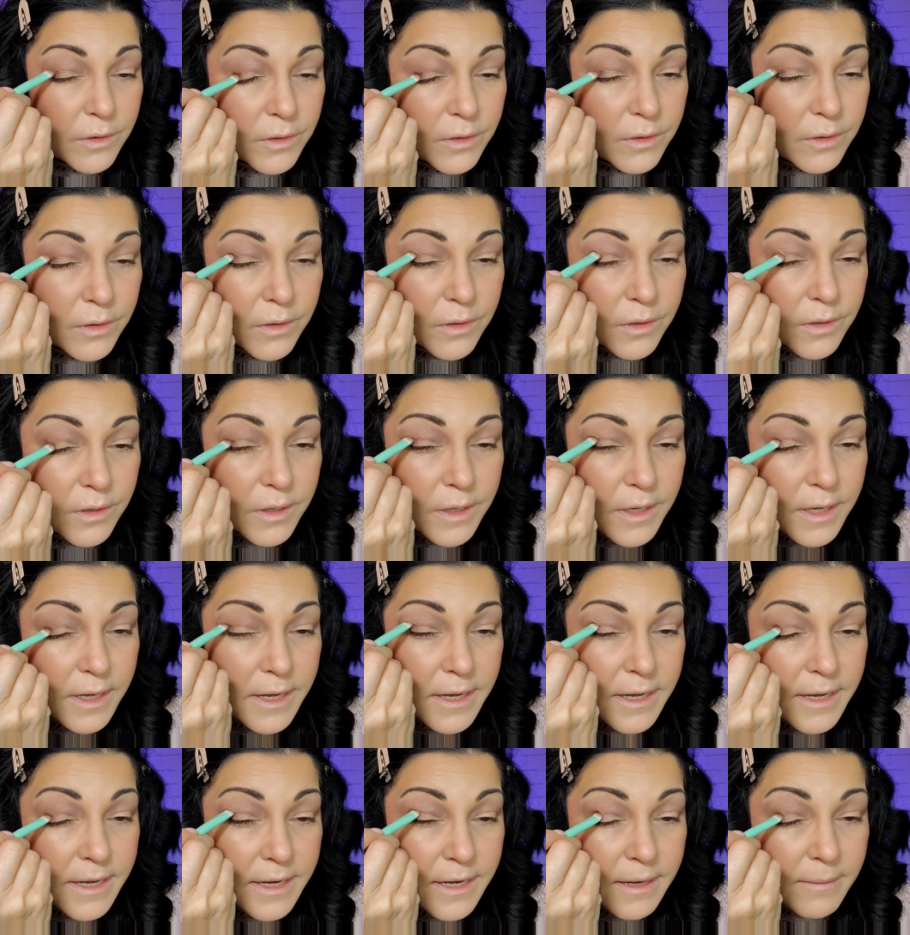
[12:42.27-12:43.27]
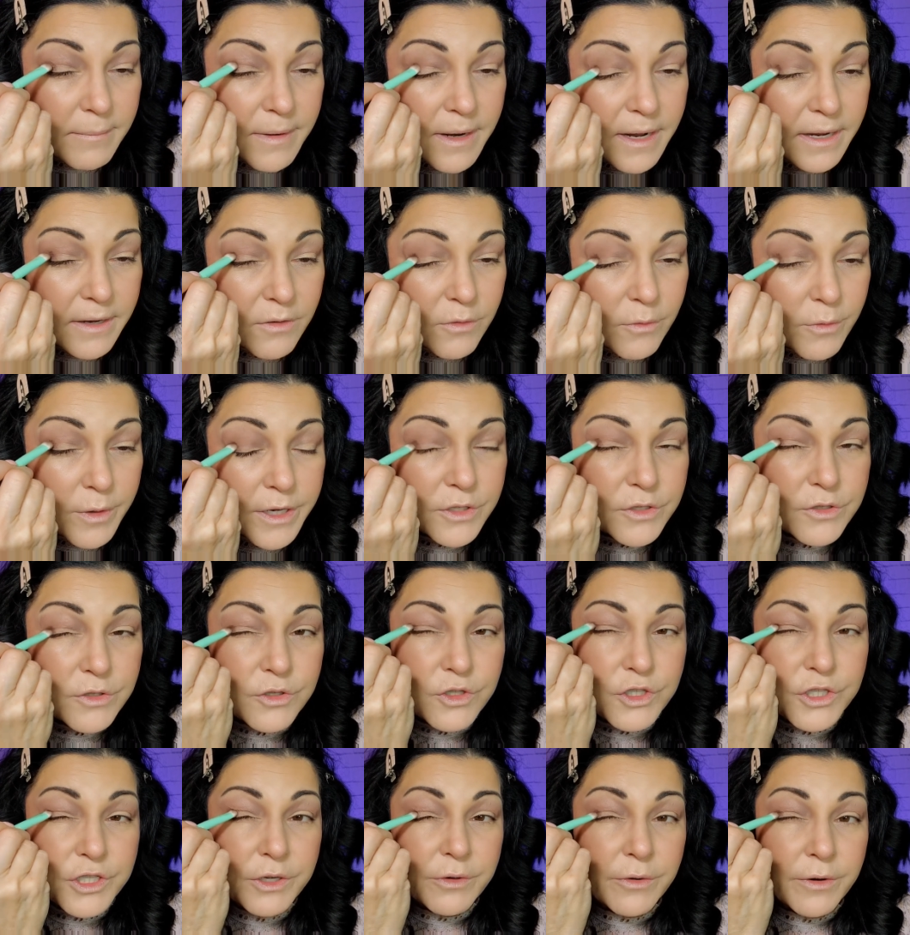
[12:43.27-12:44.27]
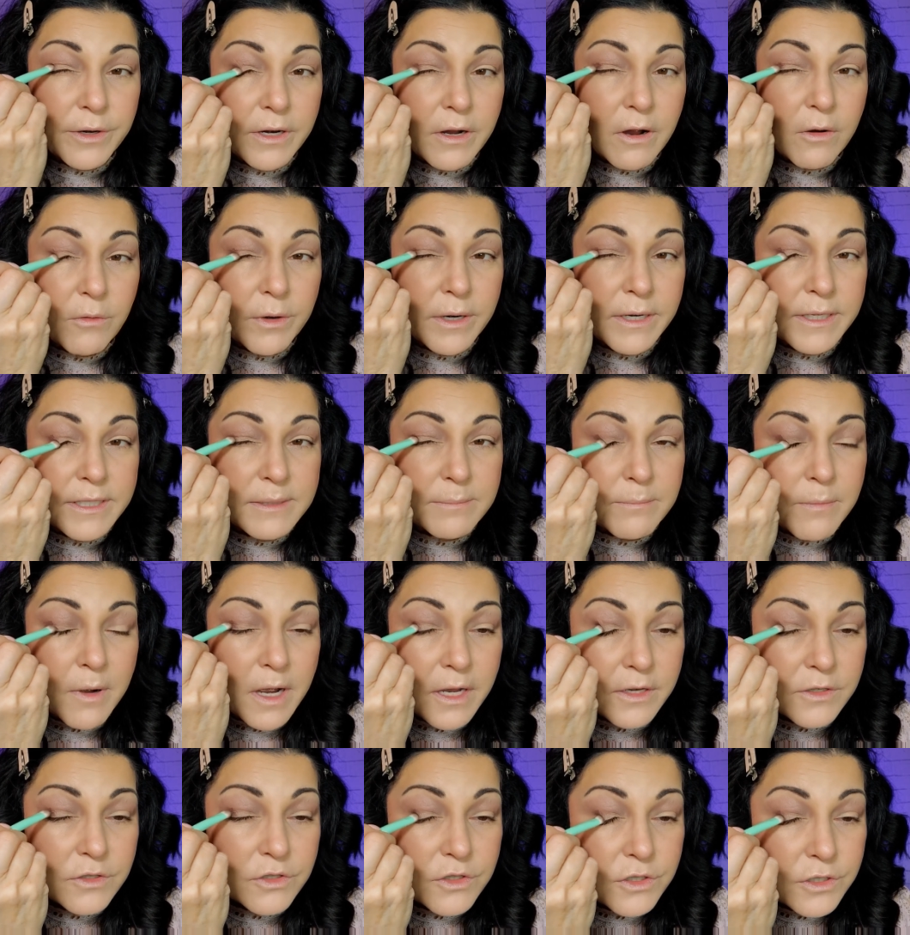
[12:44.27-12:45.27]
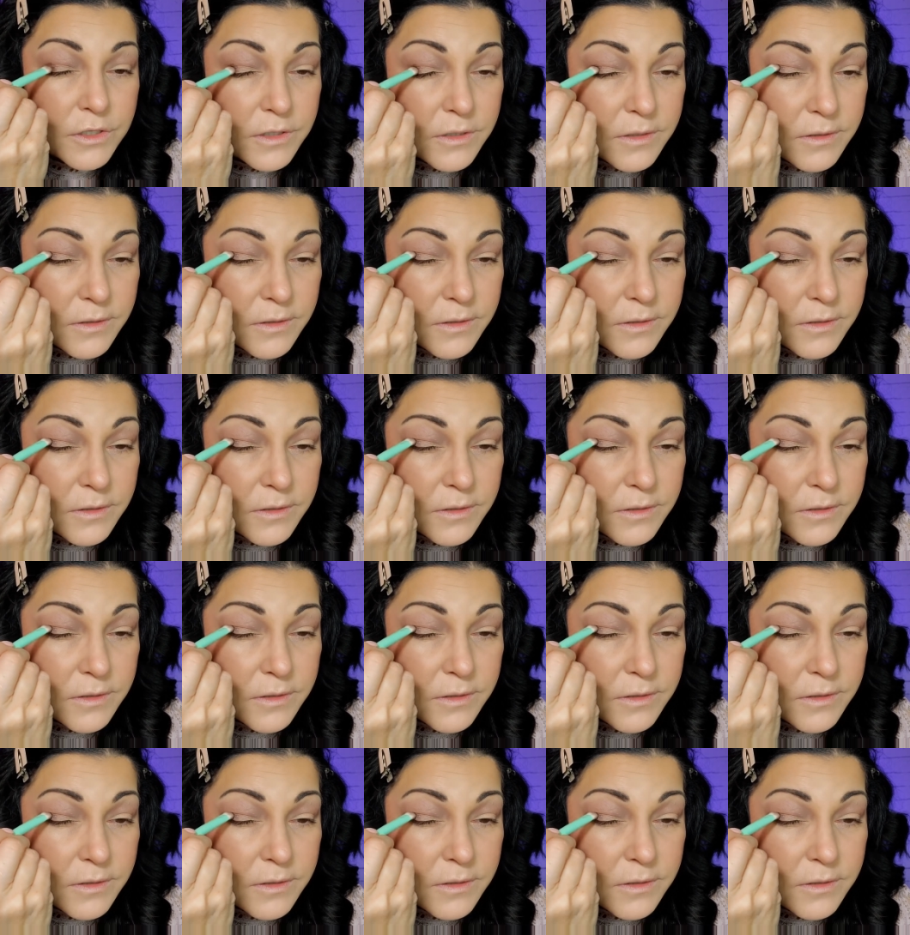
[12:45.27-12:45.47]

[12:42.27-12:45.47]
And I'm not going to shear it out as much.